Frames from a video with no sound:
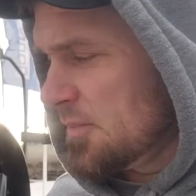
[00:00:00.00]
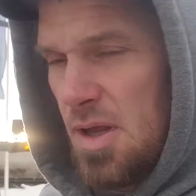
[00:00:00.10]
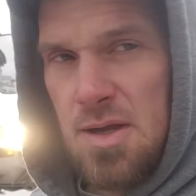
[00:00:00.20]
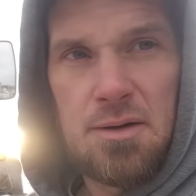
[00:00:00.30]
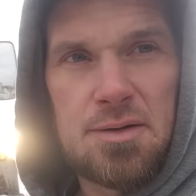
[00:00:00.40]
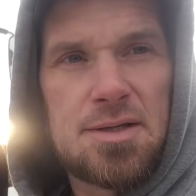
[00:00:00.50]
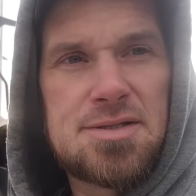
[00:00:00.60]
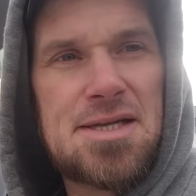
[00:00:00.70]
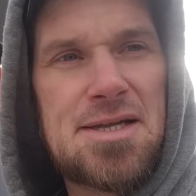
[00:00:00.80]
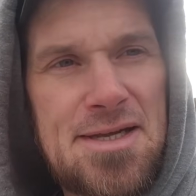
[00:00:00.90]
you know, it'd
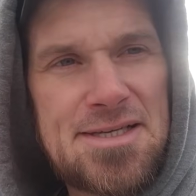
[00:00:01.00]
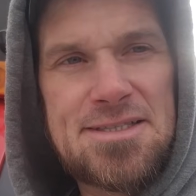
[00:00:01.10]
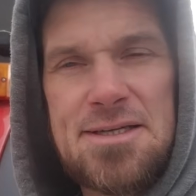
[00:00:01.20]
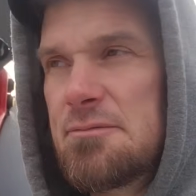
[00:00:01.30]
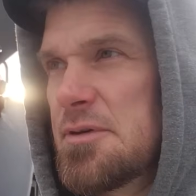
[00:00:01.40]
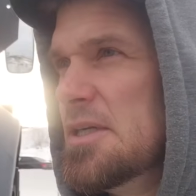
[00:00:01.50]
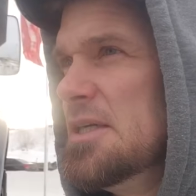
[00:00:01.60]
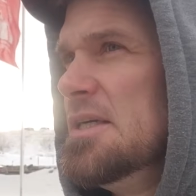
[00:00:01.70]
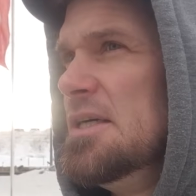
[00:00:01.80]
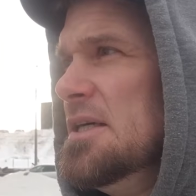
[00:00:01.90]
sit in nice and comfort.
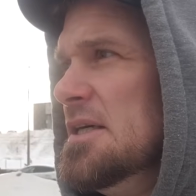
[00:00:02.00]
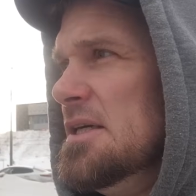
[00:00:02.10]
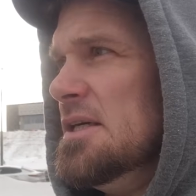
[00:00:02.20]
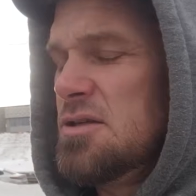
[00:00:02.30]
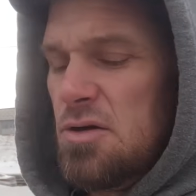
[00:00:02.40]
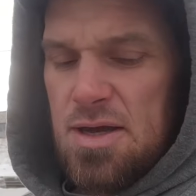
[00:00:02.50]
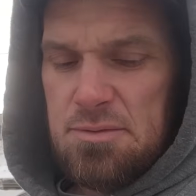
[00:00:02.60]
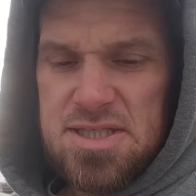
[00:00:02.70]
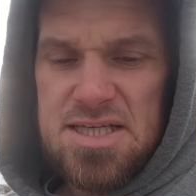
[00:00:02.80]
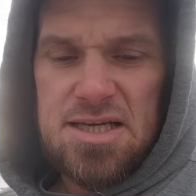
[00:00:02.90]
So that
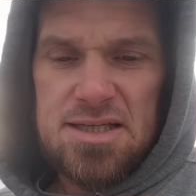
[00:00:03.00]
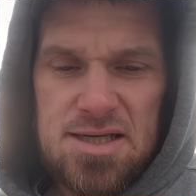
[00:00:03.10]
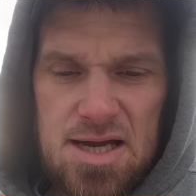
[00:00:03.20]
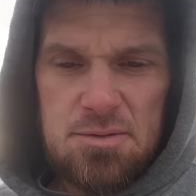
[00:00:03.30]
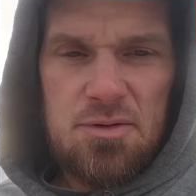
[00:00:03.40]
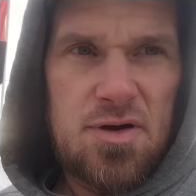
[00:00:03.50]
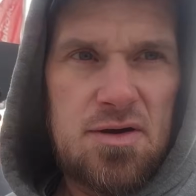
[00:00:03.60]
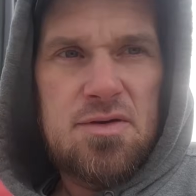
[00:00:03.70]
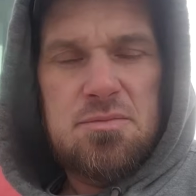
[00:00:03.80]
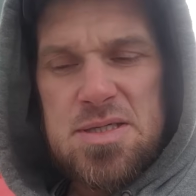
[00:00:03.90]
was seating time, very,
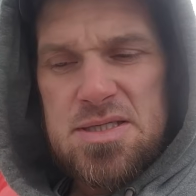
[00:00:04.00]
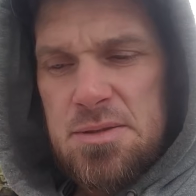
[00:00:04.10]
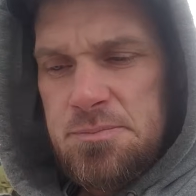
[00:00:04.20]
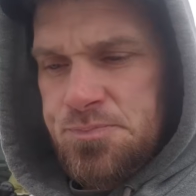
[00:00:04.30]
very busy.